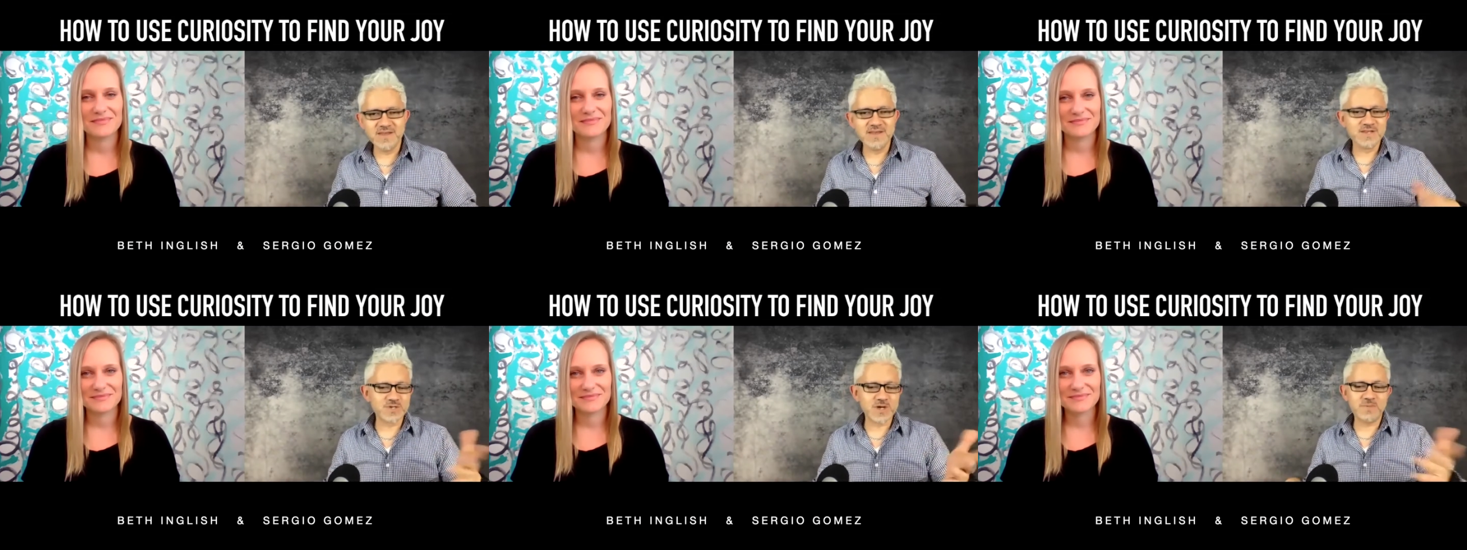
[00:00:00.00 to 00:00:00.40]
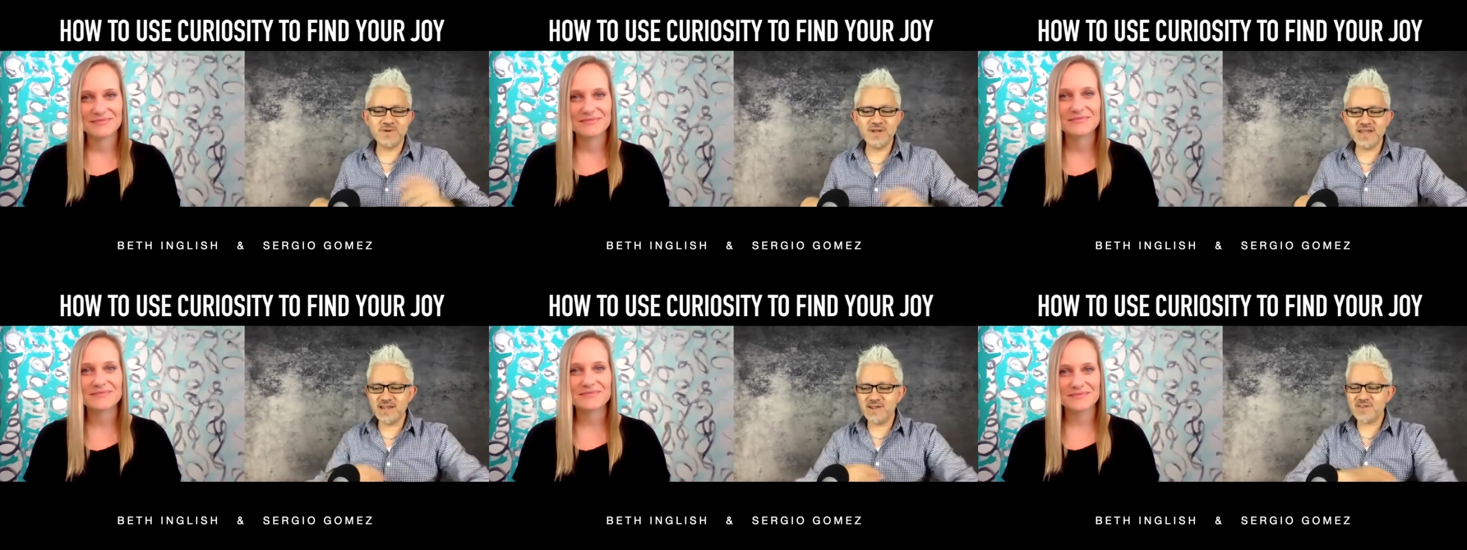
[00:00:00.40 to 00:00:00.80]
Speaker 1: so i'm
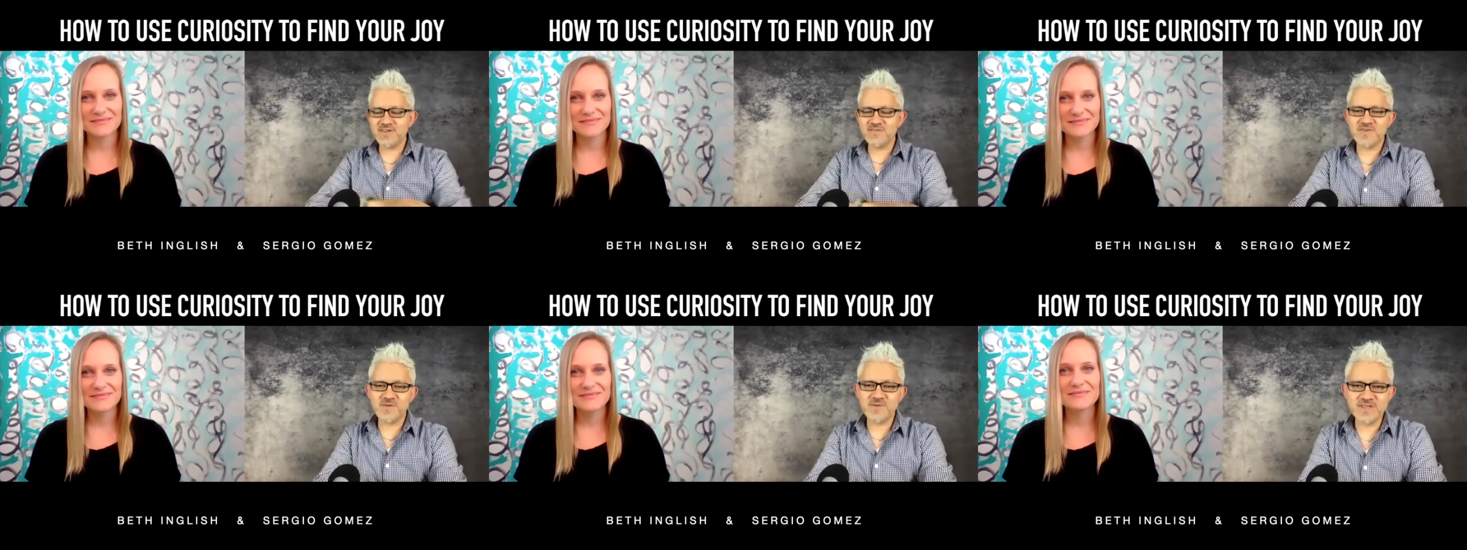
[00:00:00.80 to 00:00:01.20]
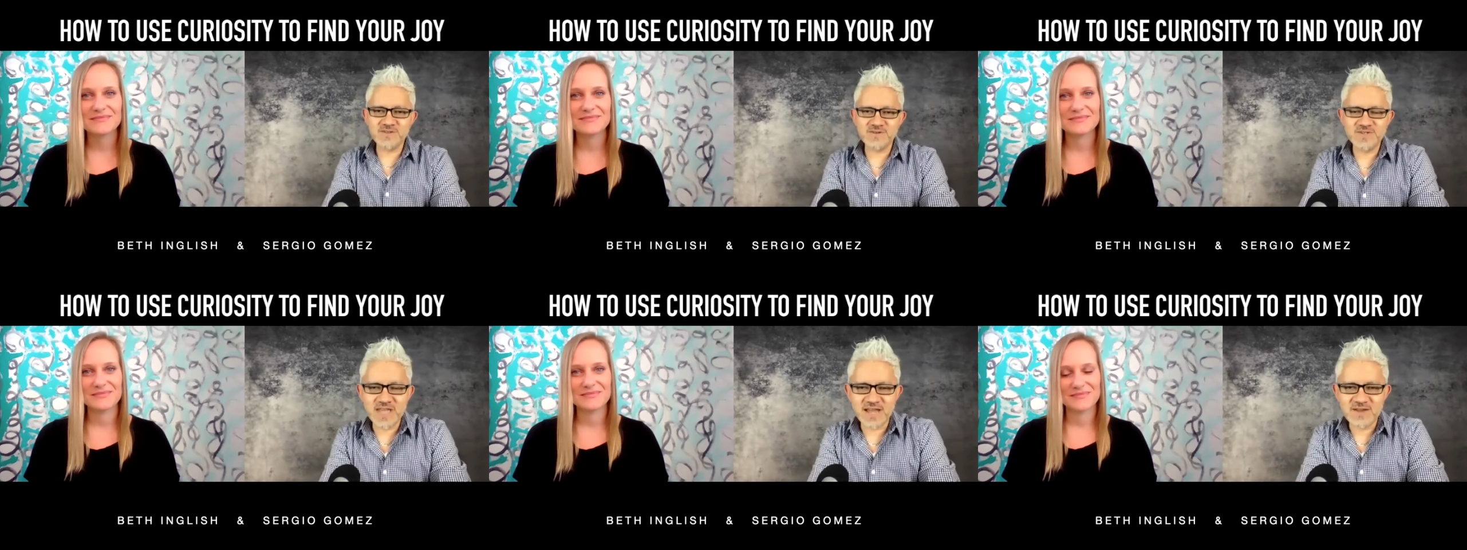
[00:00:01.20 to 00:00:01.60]
really looking forward to
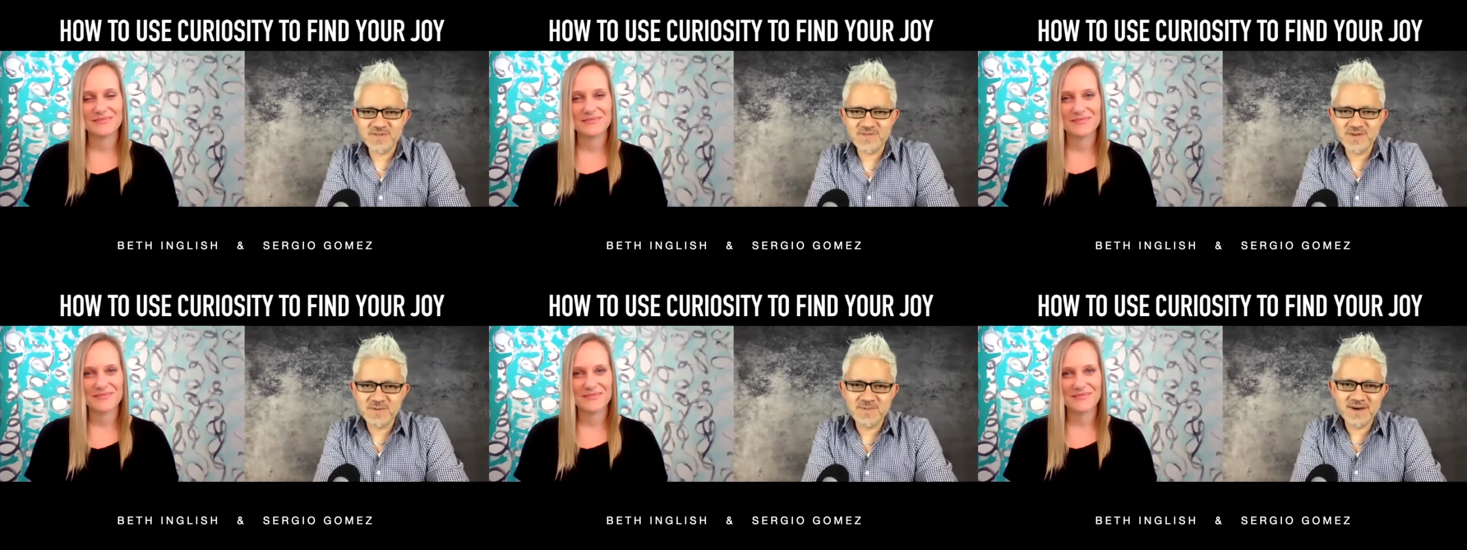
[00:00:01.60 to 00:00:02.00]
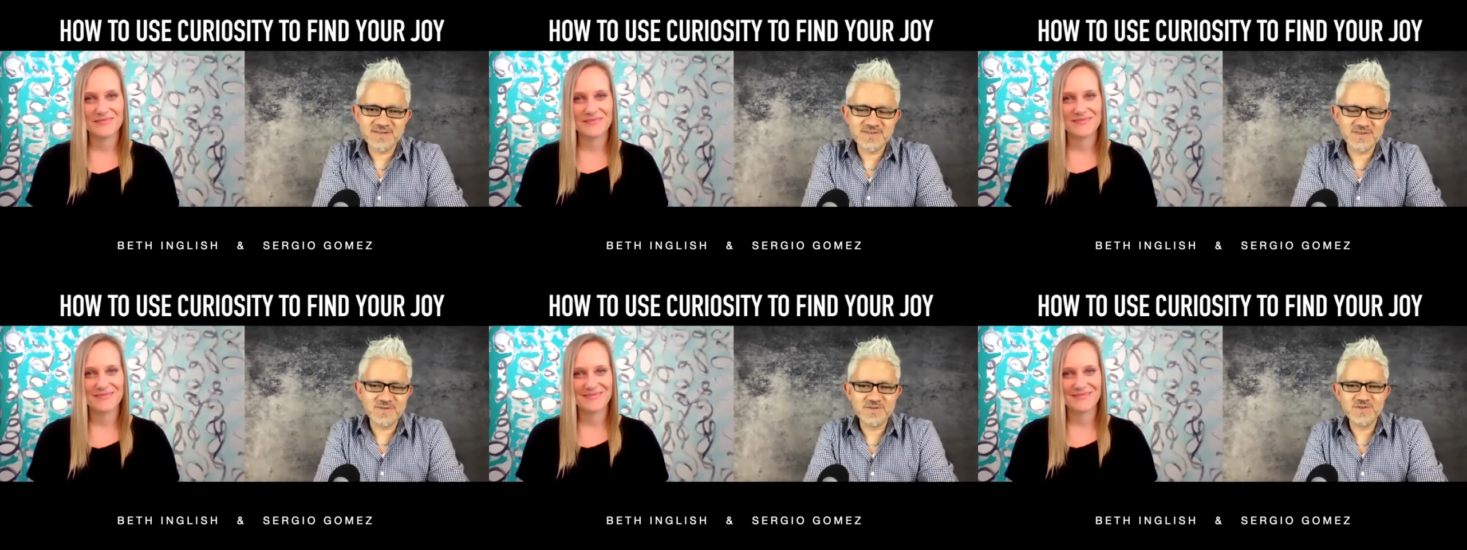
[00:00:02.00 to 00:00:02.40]
chat with you about
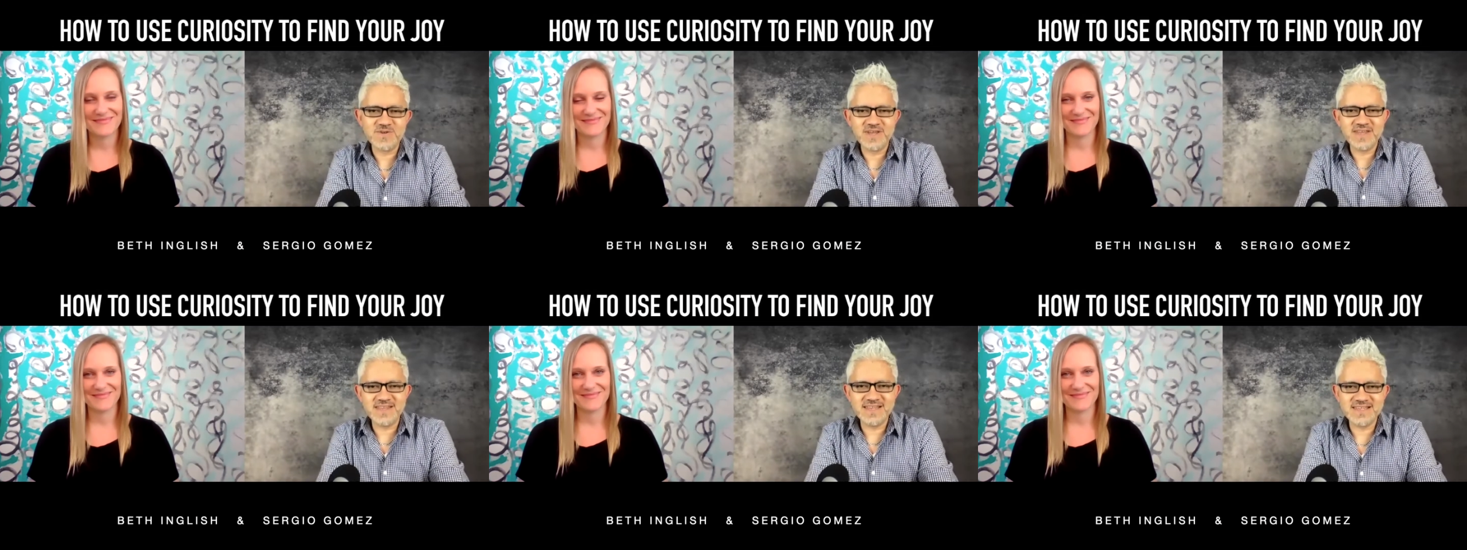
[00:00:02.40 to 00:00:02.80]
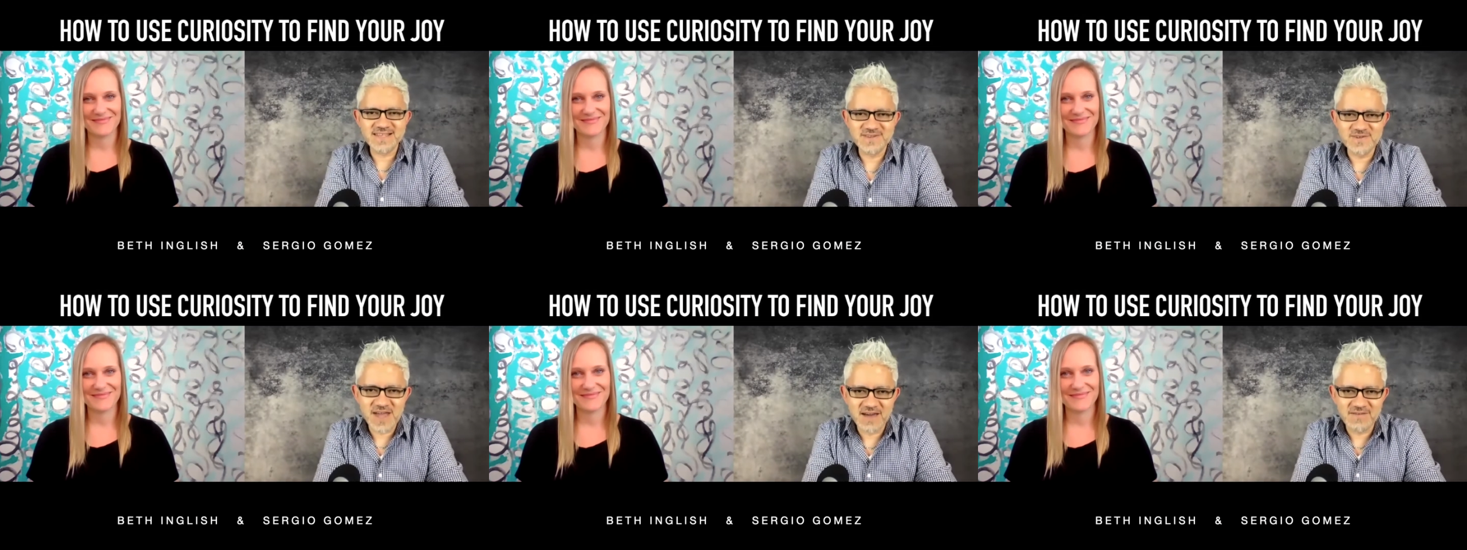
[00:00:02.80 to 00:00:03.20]
you know your ideas that
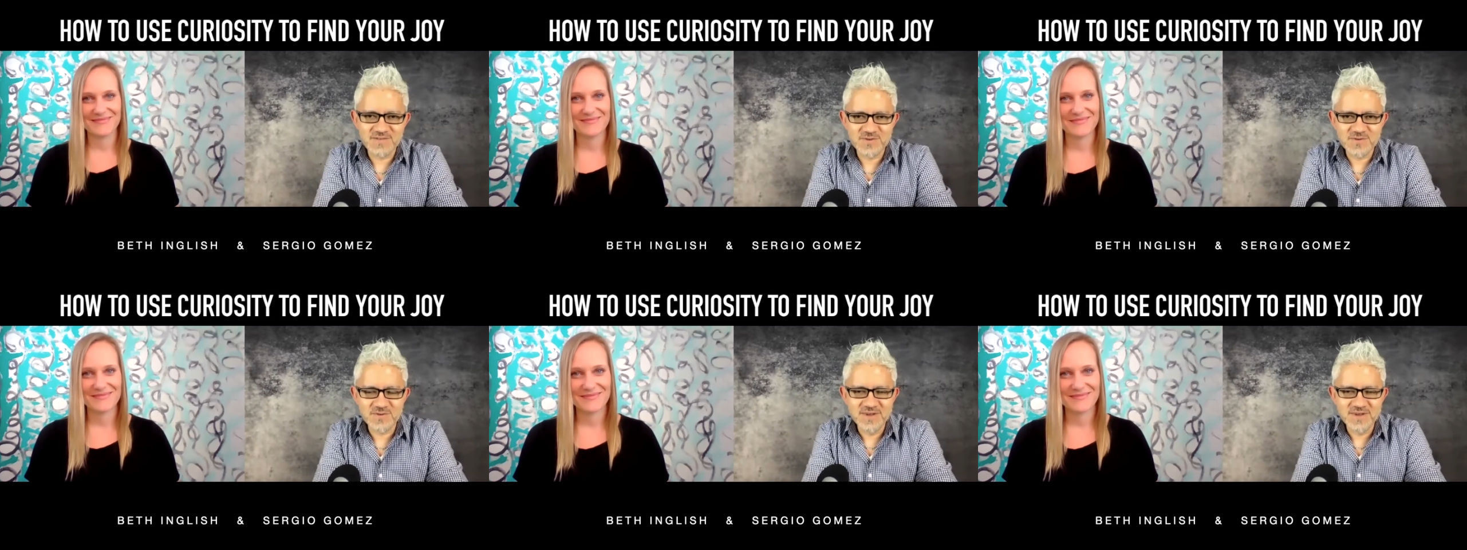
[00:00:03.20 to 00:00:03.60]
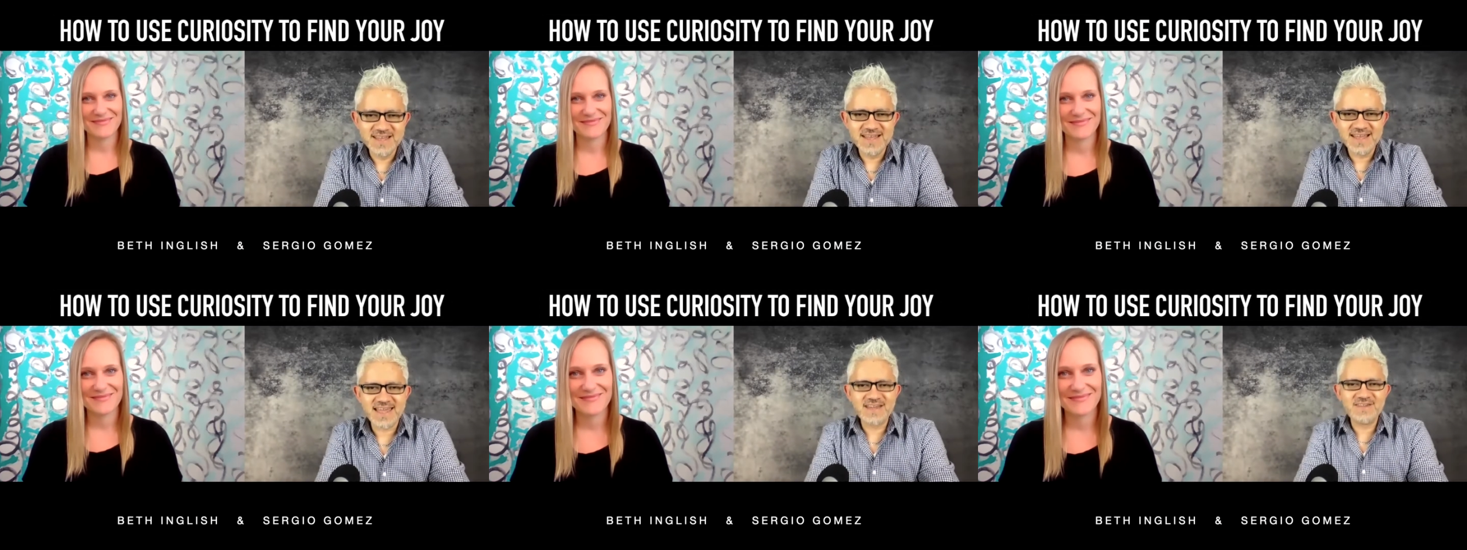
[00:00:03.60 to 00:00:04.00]
you have to
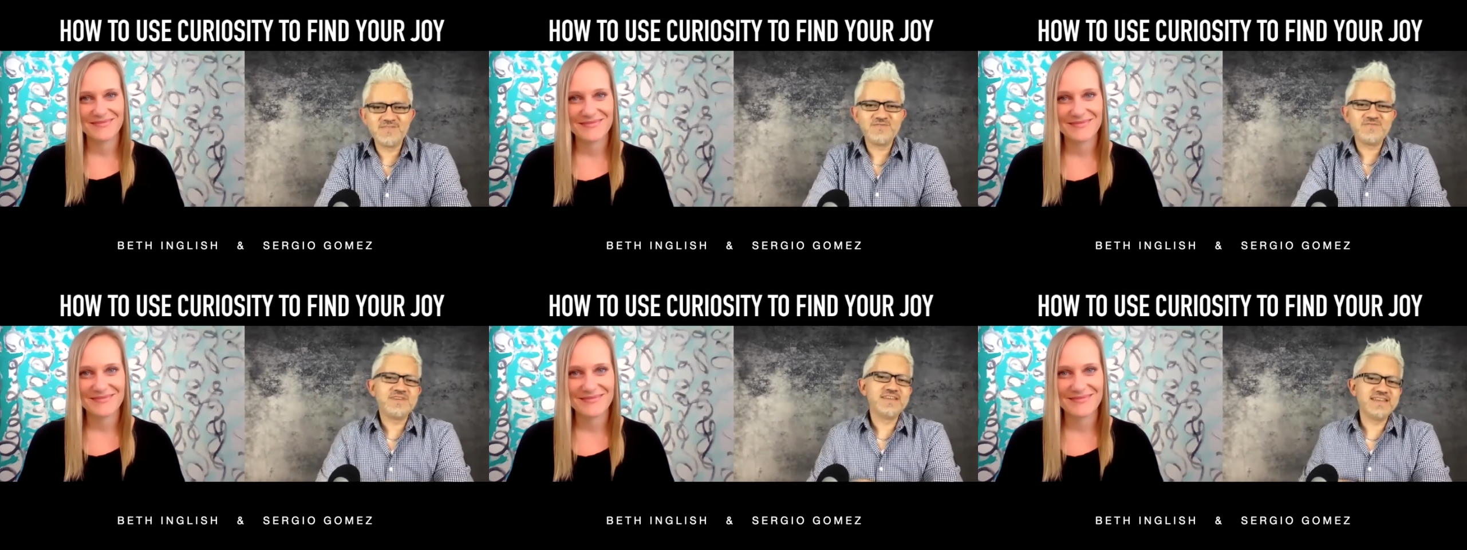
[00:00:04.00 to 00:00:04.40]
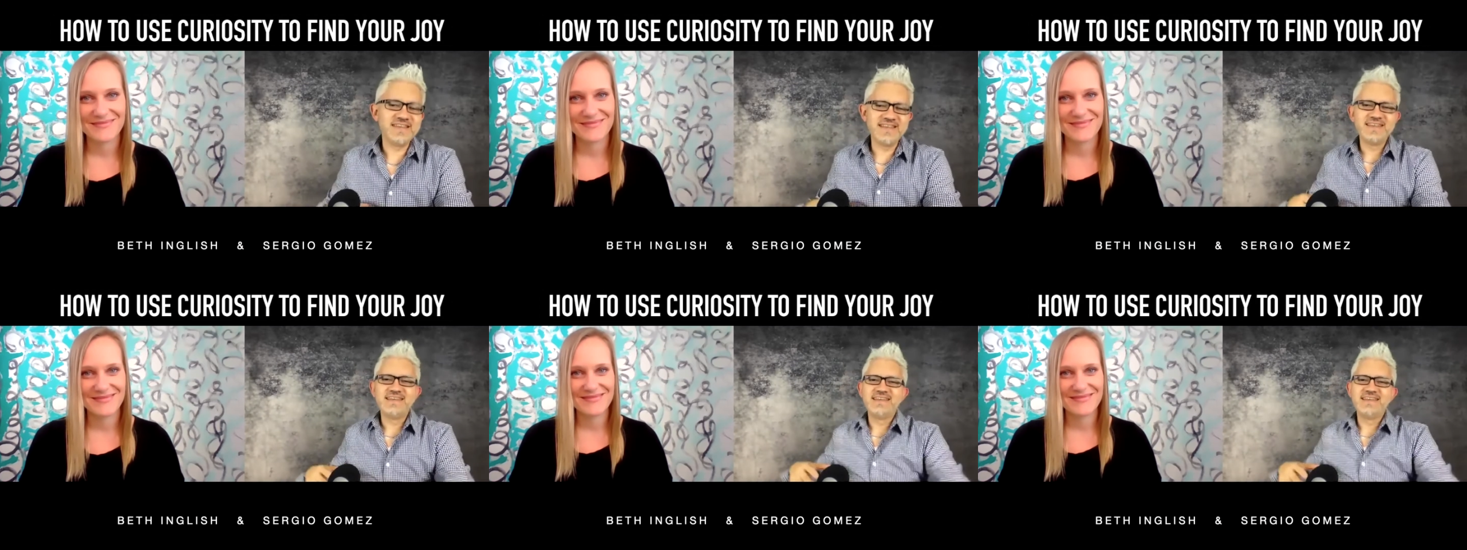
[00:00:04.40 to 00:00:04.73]
kind of re